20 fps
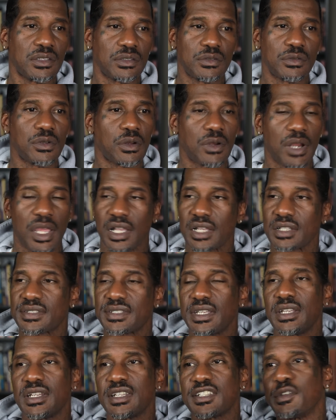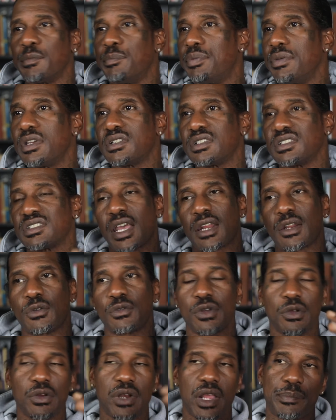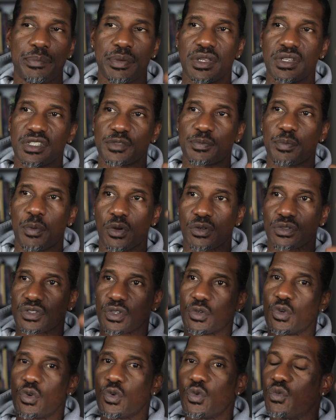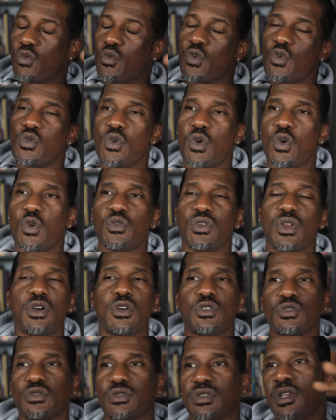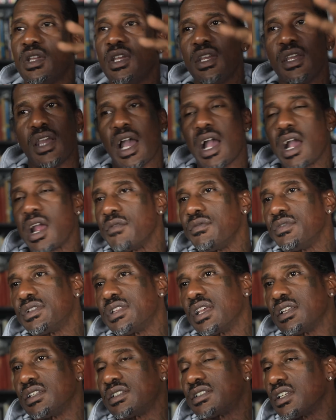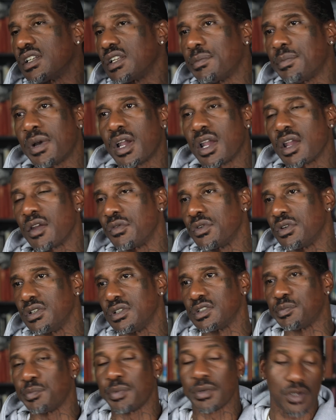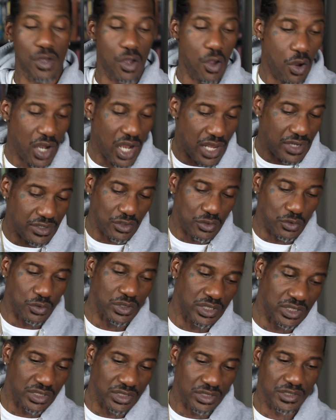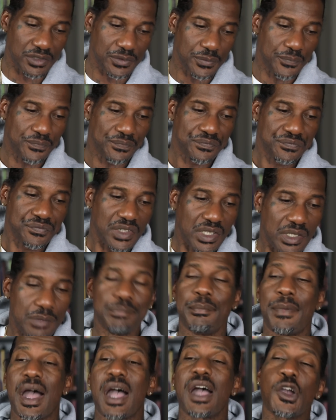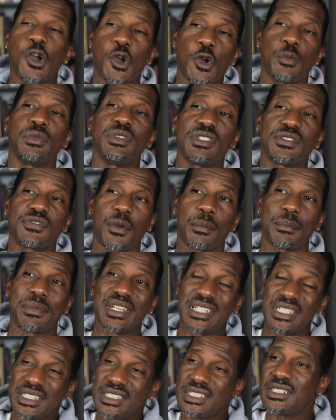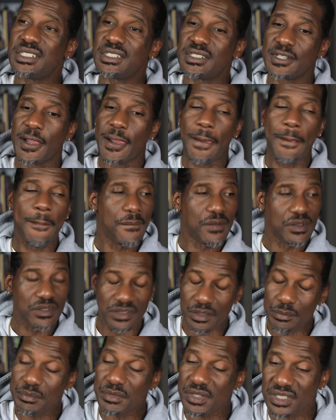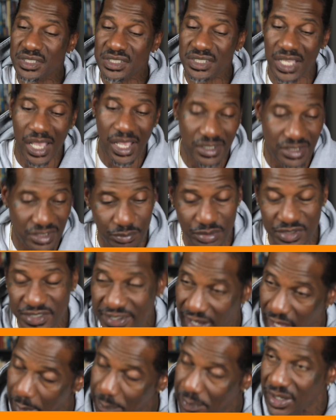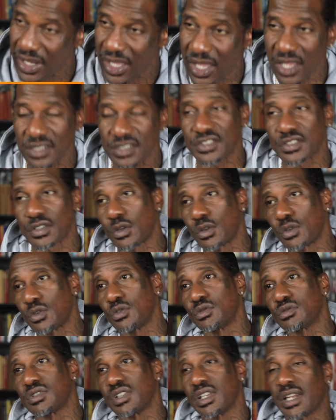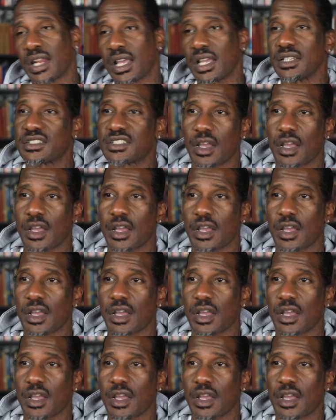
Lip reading: you know, like I said, it's a business. I don't know that business part. So who knows how everything's set up, however it is. But all I know is, my homies from the hood, them niggas got some slapping ass songs, and I ain't